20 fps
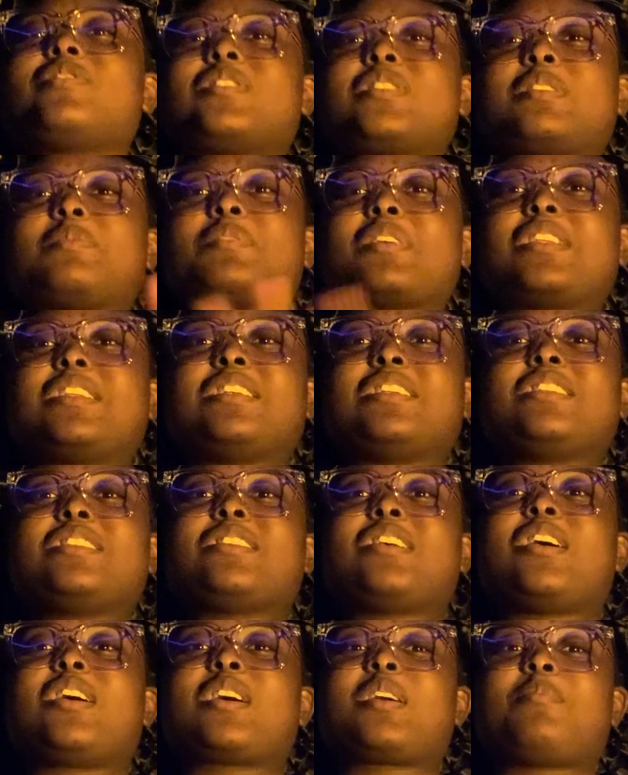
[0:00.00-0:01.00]
Something I didn't
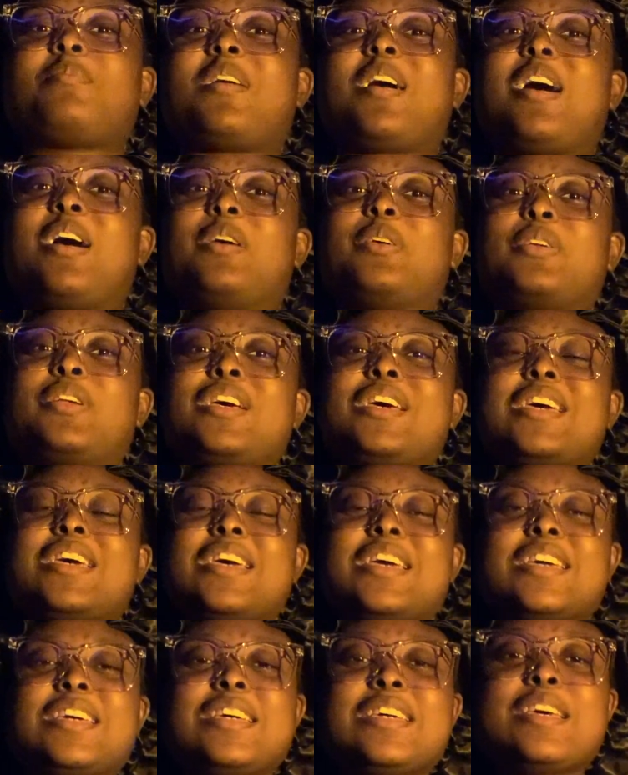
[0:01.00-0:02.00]
talk about.
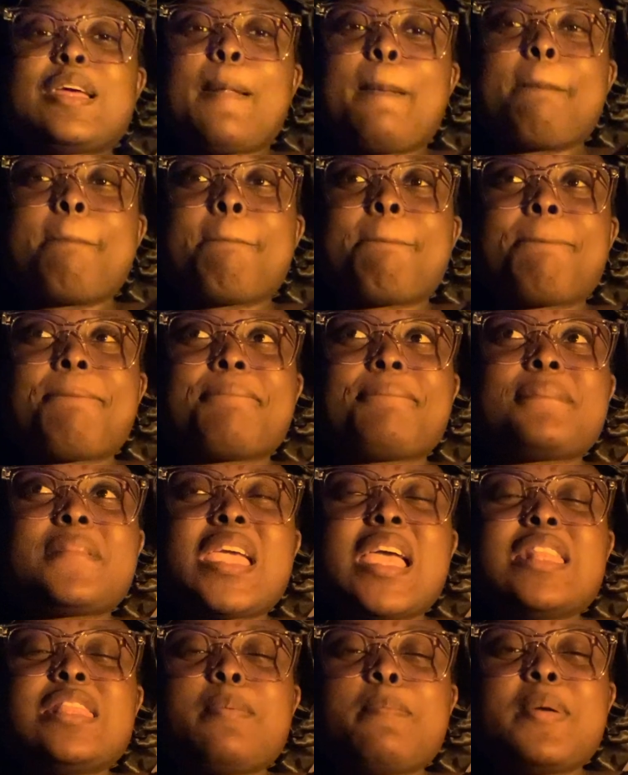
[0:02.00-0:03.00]

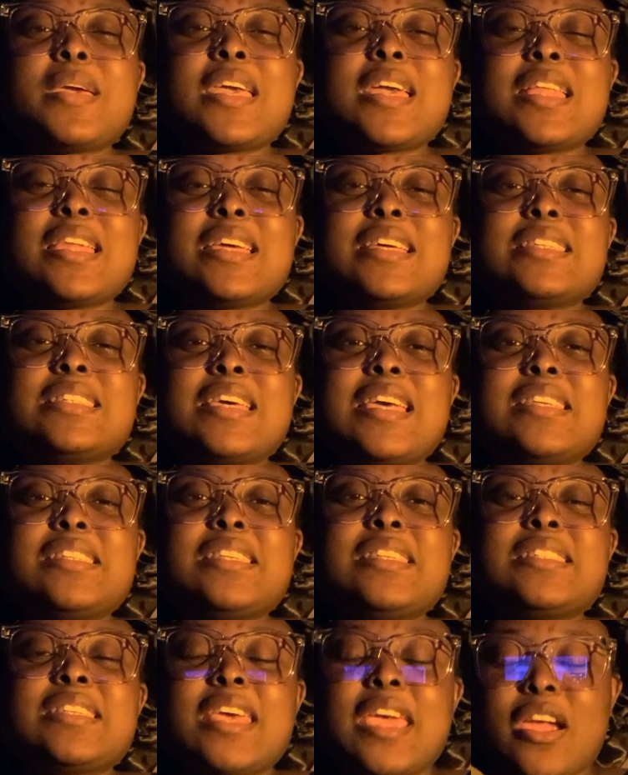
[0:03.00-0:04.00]
In the beginning,
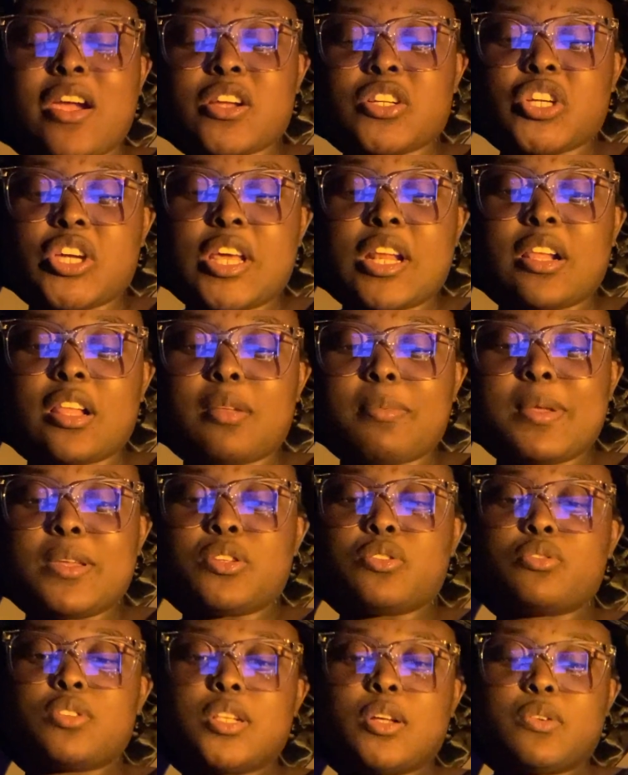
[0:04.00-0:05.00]
Daisy's character hit a little bit
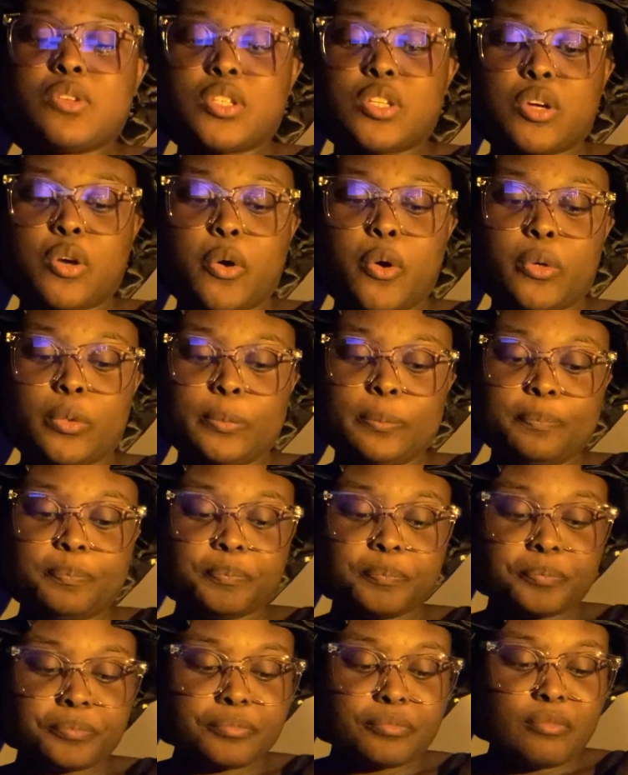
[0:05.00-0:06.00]
too close to home.
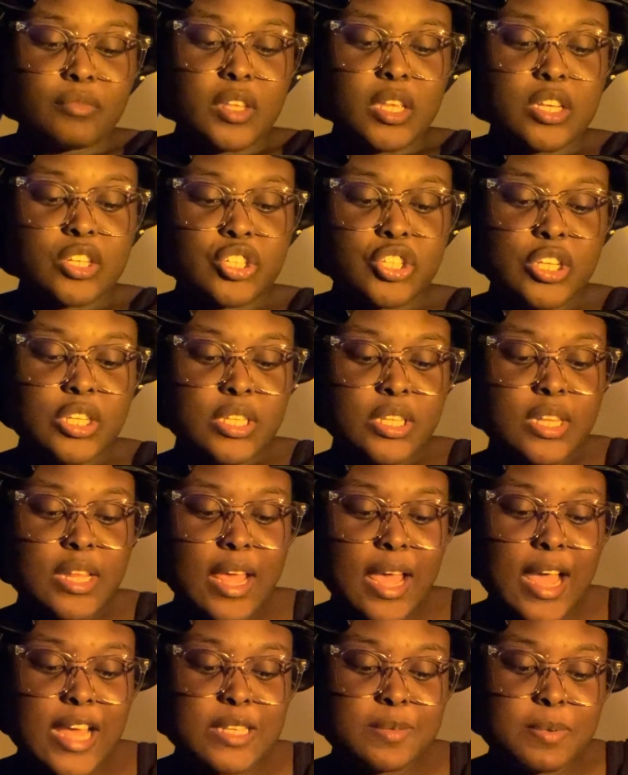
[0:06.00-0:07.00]
Just in the
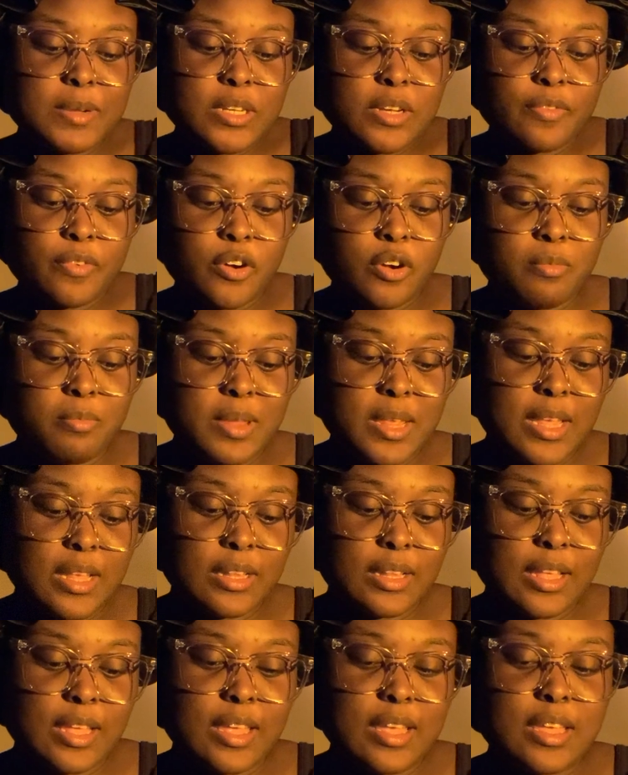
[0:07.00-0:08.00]
aspect of her being,
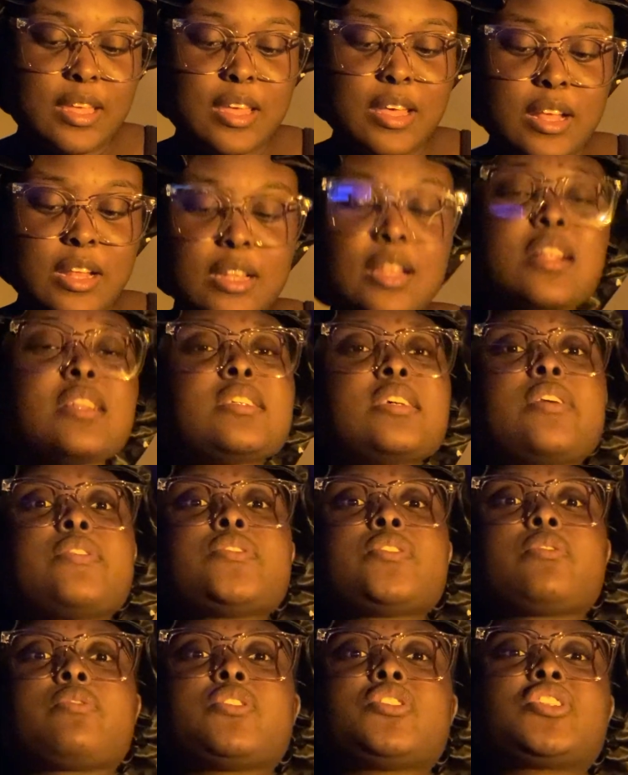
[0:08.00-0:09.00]
like, not saying I was
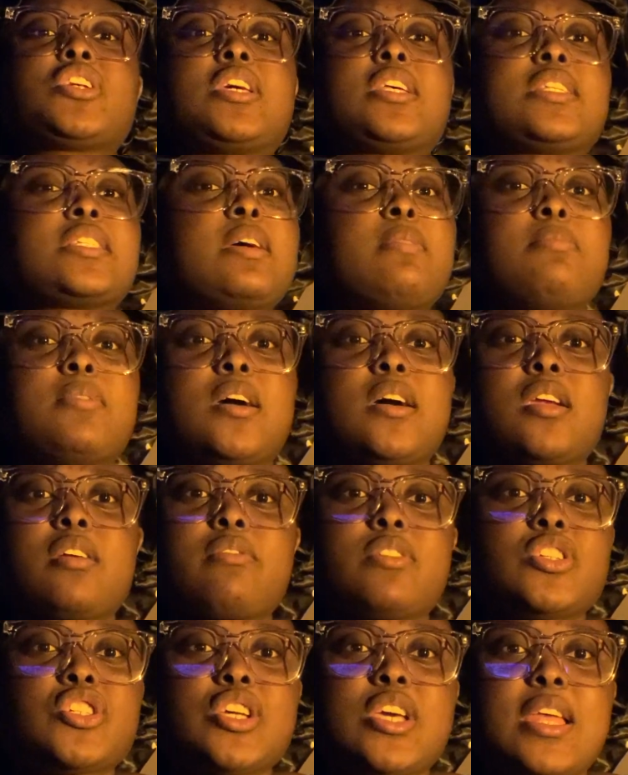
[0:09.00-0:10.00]
a rich kid, because I'm not a
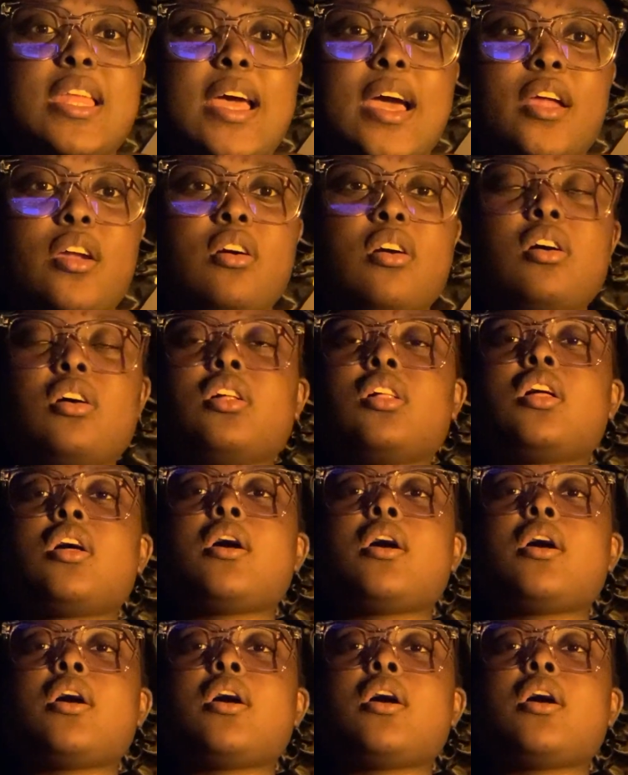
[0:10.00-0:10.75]
rich kid at all.